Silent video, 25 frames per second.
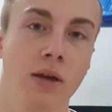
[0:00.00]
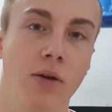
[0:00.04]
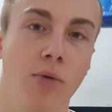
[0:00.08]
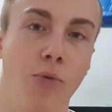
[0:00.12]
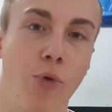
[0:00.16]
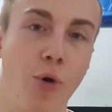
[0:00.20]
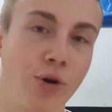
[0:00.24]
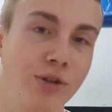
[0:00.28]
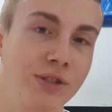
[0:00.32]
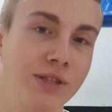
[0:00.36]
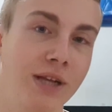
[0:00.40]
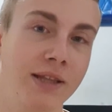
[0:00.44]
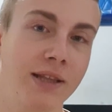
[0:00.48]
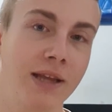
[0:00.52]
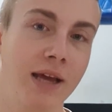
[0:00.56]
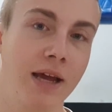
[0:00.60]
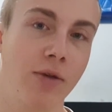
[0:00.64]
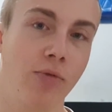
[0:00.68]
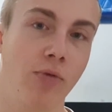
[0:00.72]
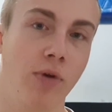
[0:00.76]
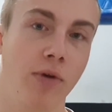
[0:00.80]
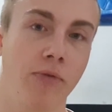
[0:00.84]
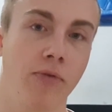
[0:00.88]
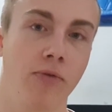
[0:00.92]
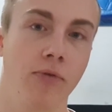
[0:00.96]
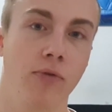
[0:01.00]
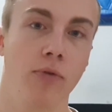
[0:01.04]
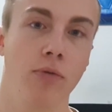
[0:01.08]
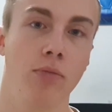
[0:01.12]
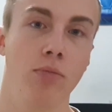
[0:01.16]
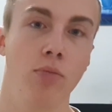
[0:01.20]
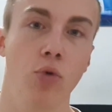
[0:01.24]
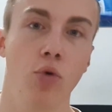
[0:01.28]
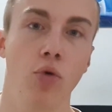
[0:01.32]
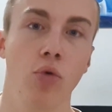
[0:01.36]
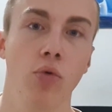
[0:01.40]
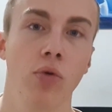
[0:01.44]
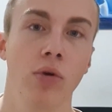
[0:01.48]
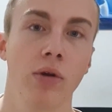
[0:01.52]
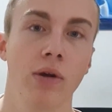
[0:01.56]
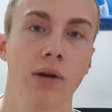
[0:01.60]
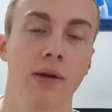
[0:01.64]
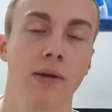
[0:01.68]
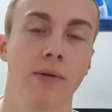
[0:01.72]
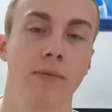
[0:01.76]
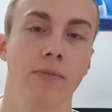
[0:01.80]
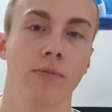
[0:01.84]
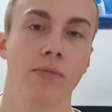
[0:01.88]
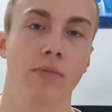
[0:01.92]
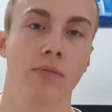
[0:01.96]
Words that end with mu,
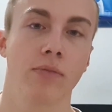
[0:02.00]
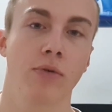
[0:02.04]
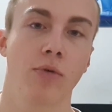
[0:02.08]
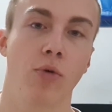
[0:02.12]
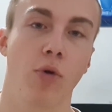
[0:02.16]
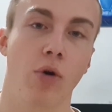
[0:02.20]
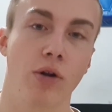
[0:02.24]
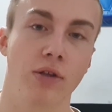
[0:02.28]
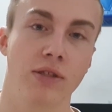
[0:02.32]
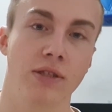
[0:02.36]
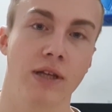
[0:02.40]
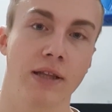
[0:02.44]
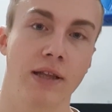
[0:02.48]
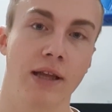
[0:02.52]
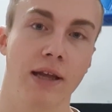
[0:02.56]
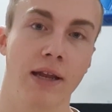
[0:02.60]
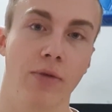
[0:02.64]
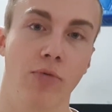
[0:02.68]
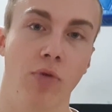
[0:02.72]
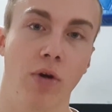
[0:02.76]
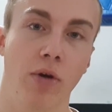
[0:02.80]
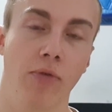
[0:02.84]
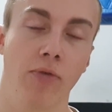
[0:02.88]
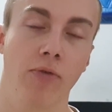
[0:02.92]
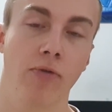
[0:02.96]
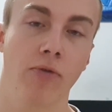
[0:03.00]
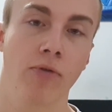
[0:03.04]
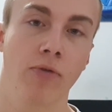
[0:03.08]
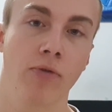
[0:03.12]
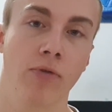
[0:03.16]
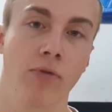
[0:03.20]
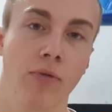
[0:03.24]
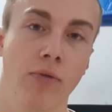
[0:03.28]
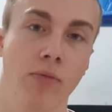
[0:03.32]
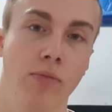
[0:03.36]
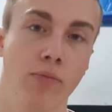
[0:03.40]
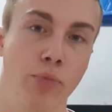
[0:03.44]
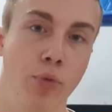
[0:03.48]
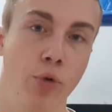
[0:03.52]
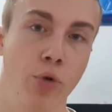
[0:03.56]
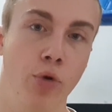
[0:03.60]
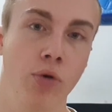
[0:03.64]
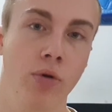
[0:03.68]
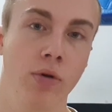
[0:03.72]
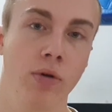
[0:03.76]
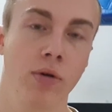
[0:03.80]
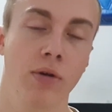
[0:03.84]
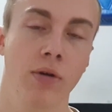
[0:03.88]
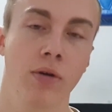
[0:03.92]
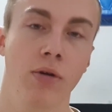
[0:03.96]
words that end with
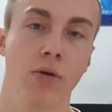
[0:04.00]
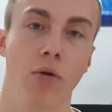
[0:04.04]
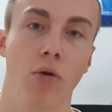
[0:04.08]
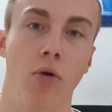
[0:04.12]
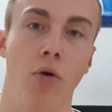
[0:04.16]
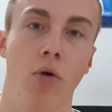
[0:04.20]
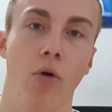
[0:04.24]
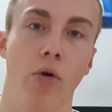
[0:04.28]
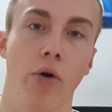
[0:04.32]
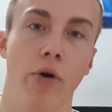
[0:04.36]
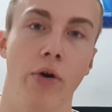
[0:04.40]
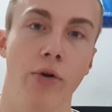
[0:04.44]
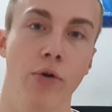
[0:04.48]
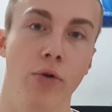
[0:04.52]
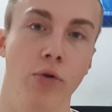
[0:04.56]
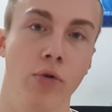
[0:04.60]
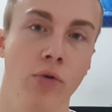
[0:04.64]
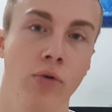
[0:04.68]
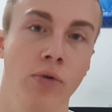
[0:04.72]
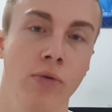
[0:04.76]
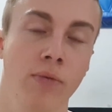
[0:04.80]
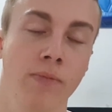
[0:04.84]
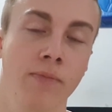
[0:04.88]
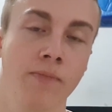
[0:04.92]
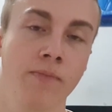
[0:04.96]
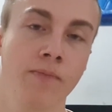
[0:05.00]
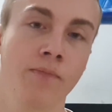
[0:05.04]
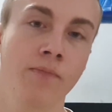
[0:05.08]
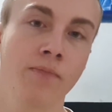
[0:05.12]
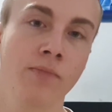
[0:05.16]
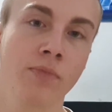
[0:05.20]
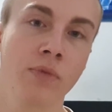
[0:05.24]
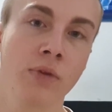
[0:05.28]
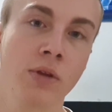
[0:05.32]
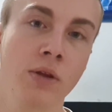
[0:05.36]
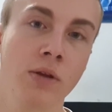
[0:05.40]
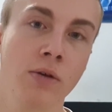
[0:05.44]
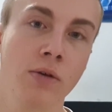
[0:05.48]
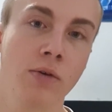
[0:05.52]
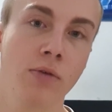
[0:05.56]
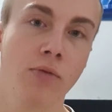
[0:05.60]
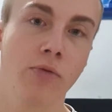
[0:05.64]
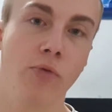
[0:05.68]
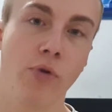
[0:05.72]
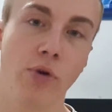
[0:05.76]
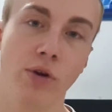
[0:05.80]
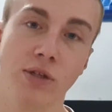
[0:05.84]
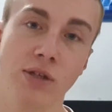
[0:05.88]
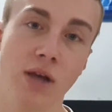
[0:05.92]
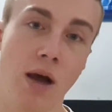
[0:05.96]
bu or nu.
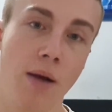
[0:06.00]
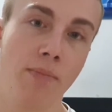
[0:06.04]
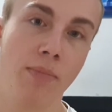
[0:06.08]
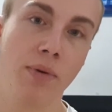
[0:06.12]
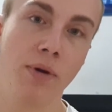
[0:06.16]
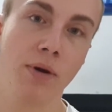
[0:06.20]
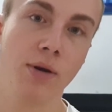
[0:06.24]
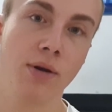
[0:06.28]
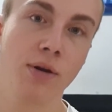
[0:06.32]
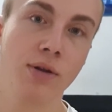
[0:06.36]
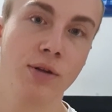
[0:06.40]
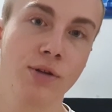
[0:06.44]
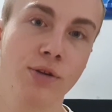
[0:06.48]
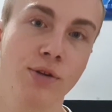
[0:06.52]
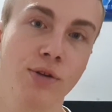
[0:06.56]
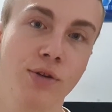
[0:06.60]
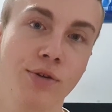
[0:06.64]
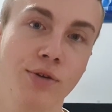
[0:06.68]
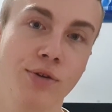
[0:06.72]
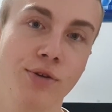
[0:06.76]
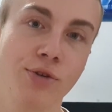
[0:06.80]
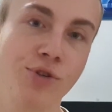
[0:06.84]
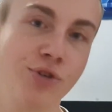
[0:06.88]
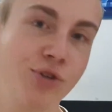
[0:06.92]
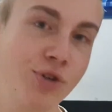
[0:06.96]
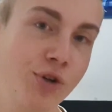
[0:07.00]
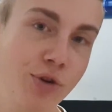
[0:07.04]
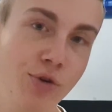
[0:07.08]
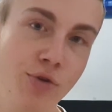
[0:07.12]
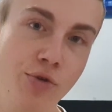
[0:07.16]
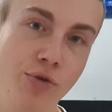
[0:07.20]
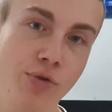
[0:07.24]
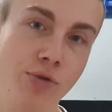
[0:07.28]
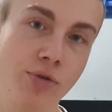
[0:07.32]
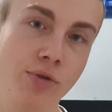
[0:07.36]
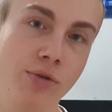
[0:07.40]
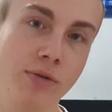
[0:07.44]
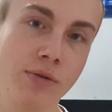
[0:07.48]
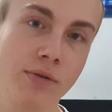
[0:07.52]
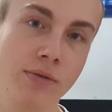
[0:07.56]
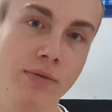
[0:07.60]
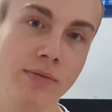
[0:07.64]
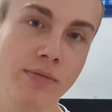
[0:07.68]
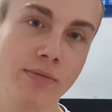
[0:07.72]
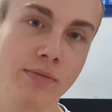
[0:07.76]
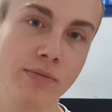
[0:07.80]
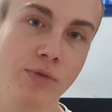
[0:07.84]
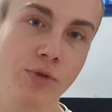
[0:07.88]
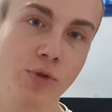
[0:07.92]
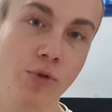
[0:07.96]
For example, shinu,
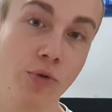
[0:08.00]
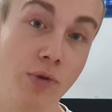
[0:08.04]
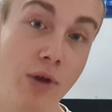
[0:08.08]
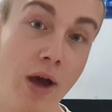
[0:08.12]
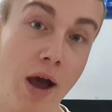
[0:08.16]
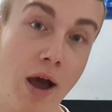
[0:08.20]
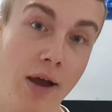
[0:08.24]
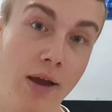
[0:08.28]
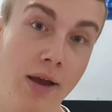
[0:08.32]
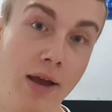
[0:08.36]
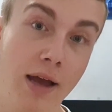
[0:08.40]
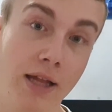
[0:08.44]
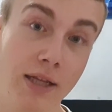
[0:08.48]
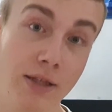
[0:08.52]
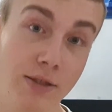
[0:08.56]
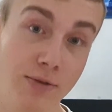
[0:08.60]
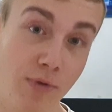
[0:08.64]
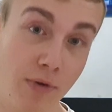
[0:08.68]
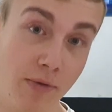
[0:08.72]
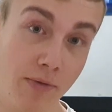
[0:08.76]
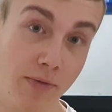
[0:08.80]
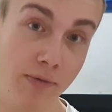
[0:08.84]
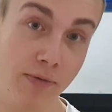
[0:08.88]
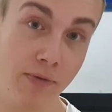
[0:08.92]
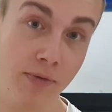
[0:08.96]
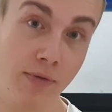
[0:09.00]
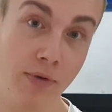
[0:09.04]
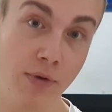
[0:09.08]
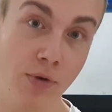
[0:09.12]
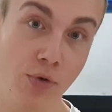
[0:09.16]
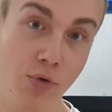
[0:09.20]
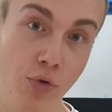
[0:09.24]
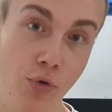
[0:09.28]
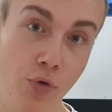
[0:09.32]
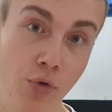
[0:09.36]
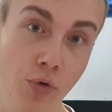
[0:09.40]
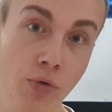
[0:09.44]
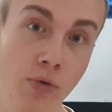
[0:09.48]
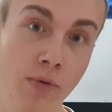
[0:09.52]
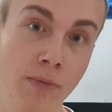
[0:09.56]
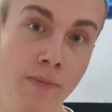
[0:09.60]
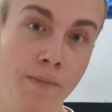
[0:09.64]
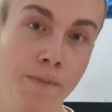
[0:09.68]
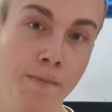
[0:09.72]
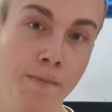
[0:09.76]
to die, ends with nu.